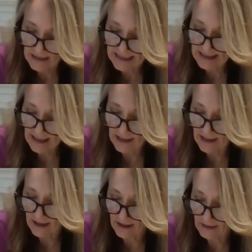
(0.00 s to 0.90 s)

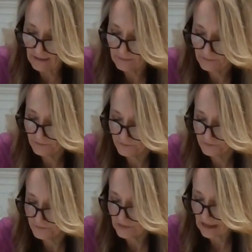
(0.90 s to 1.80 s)
thinking
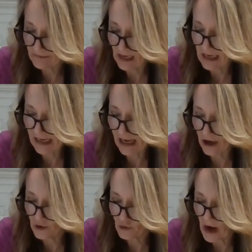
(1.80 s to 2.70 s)
I've got to let
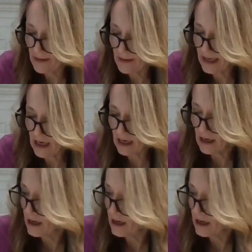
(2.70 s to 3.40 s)
her dry a minute,